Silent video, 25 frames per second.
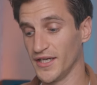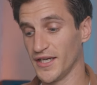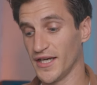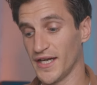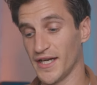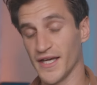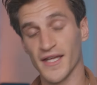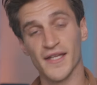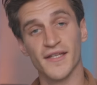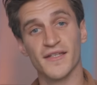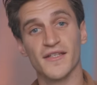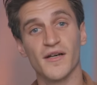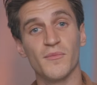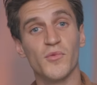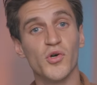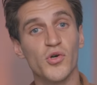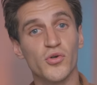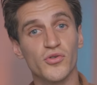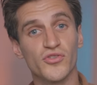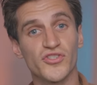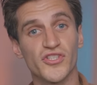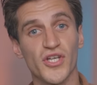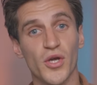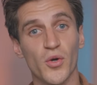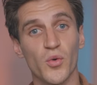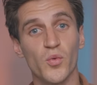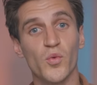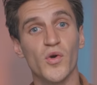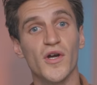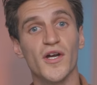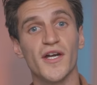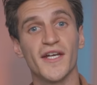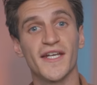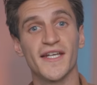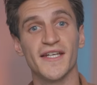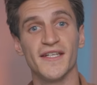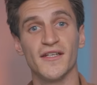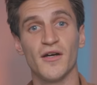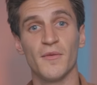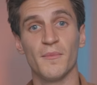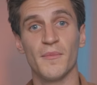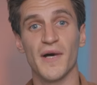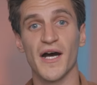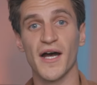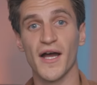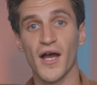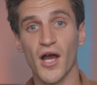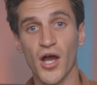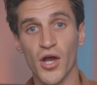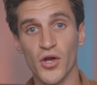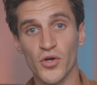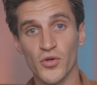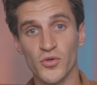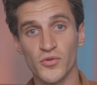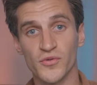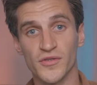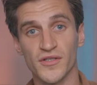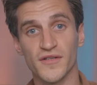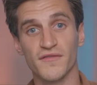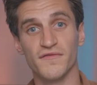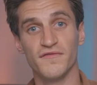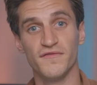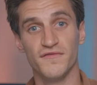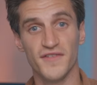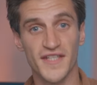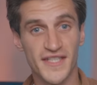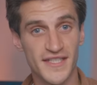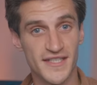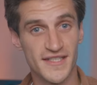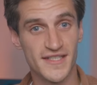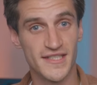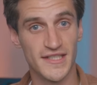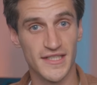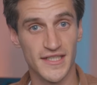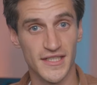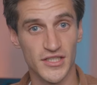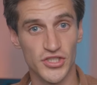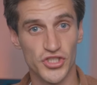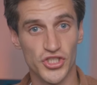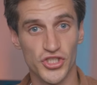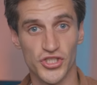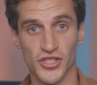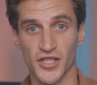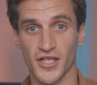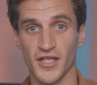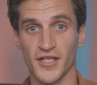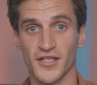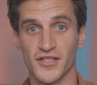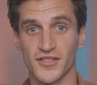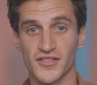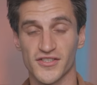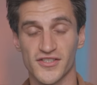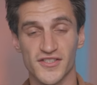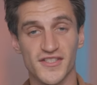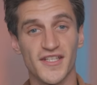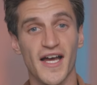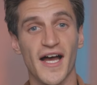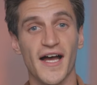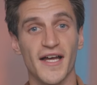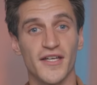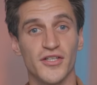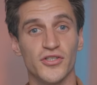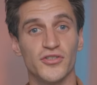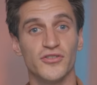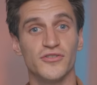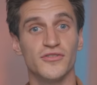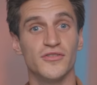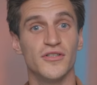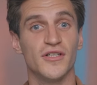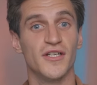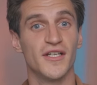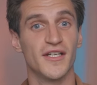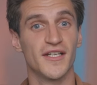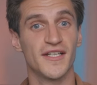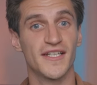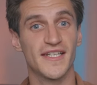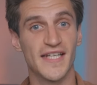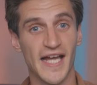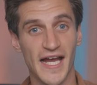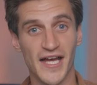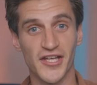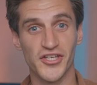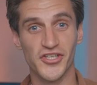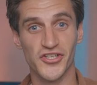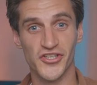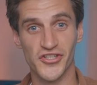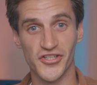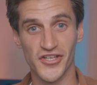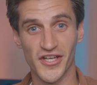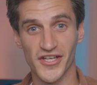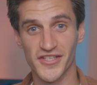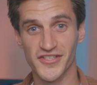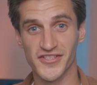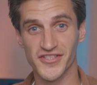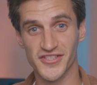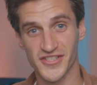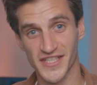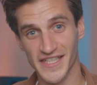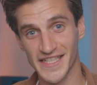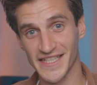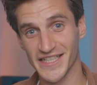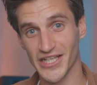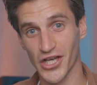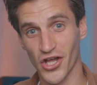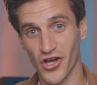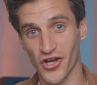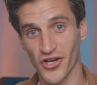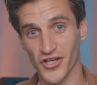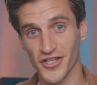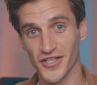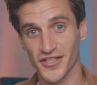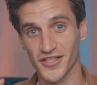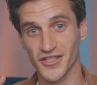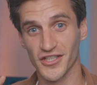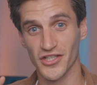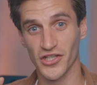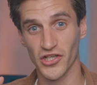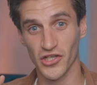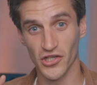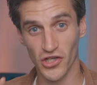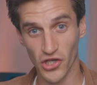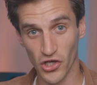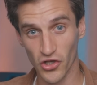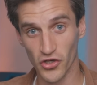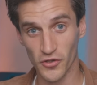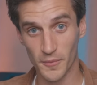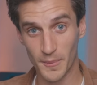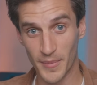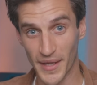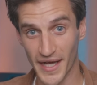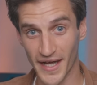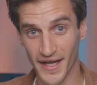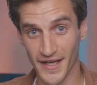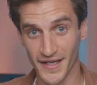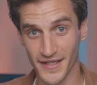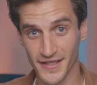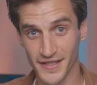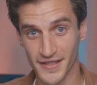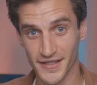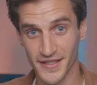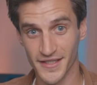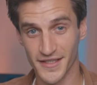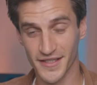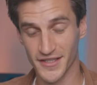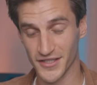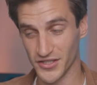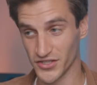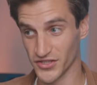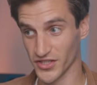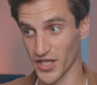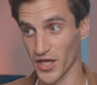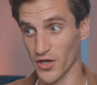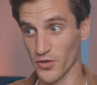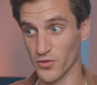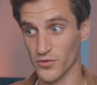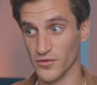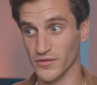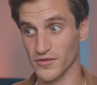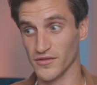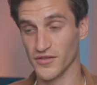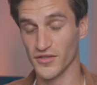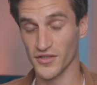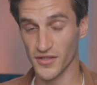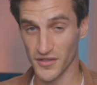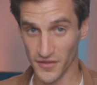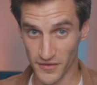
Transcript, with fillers: And I'm also working on my own vintage style Canon C-Log LUT pack. So,